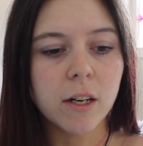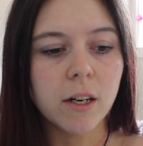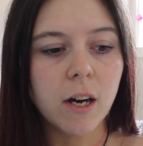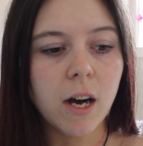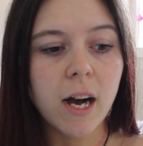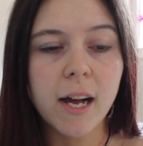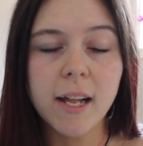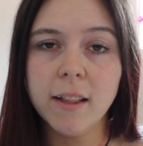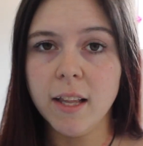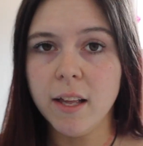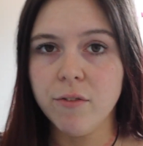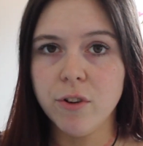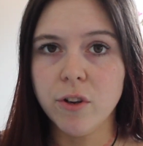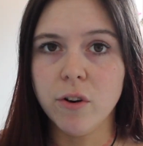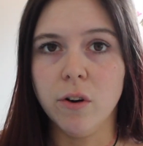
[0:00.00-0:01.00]
I
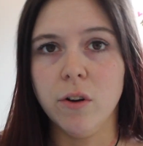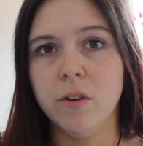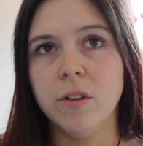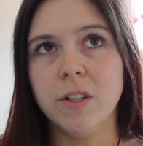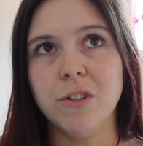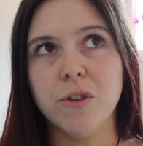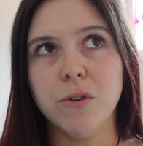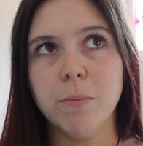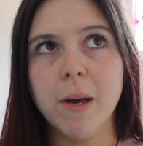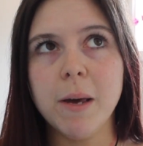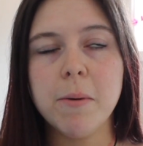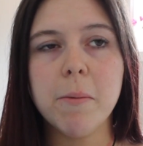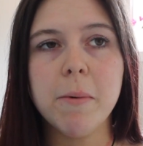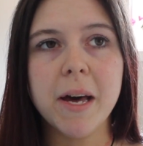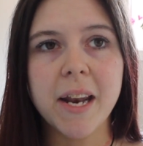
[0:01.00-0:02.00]
left it on until
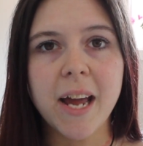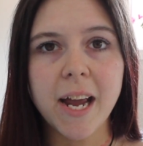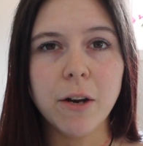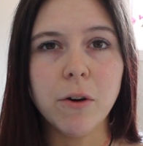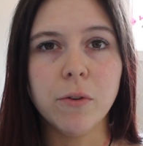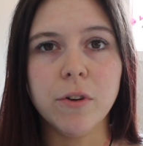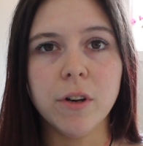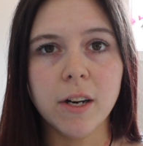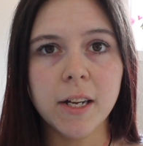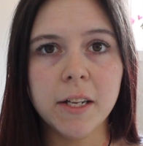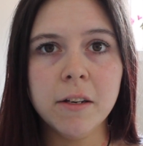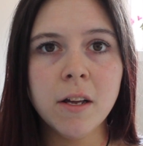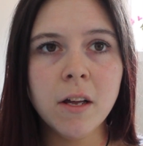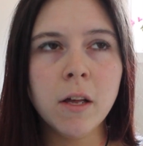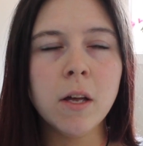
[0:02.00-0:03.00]
maybe about 8 or
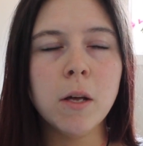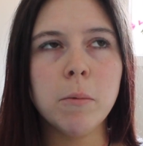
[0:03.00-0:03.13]
9,